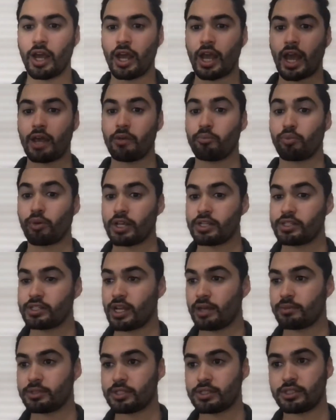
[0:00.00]
and
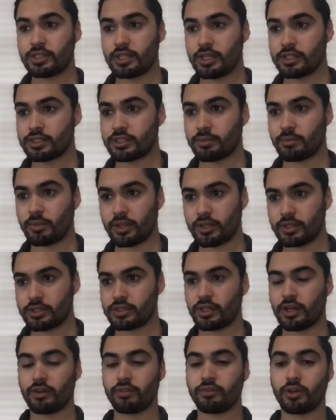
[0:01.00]
PriceLabs is seeing some other
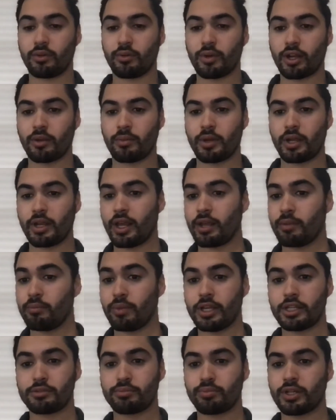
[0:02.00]
stuff, they'll recommend, hey,
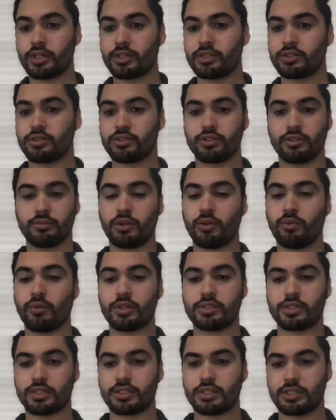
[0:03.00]
base rate should be
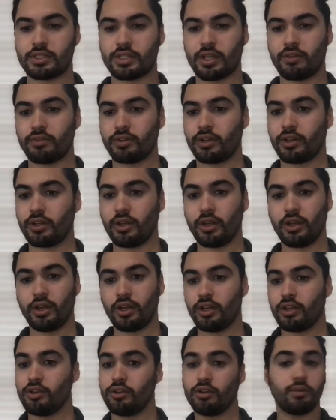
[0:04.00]
167.
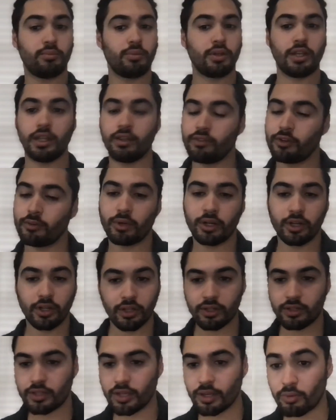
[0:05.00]
You could be leaving money
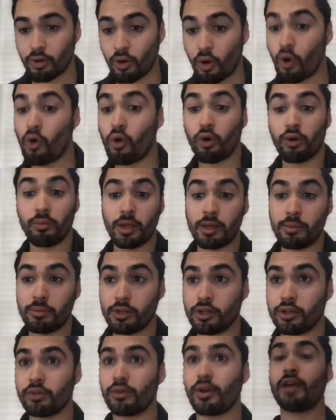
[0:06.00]
on the table. Or maybe
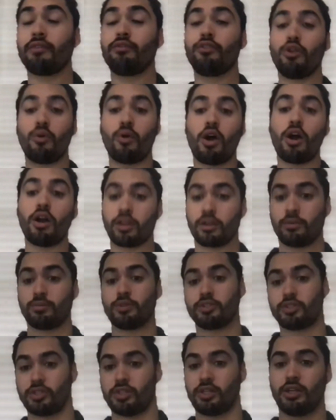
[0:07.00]
you have low
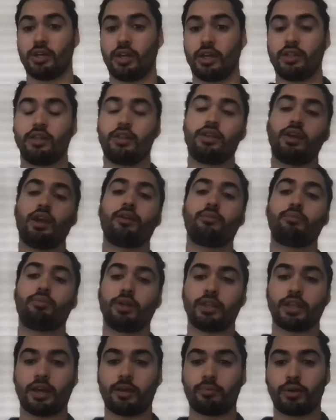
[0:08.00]
occupancy and then you got to
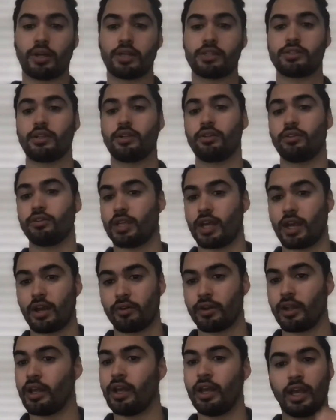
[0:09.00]
bring that price a little
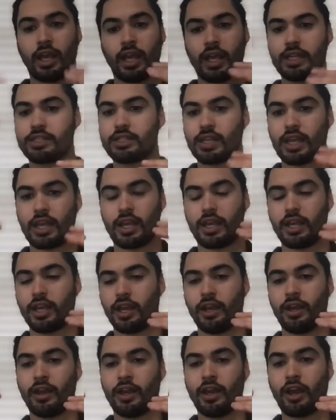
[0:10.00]
down. It's a
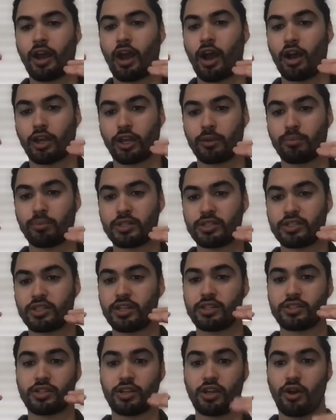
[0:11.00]
occupancy
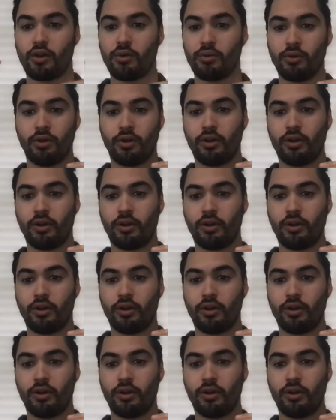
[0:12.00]
is low,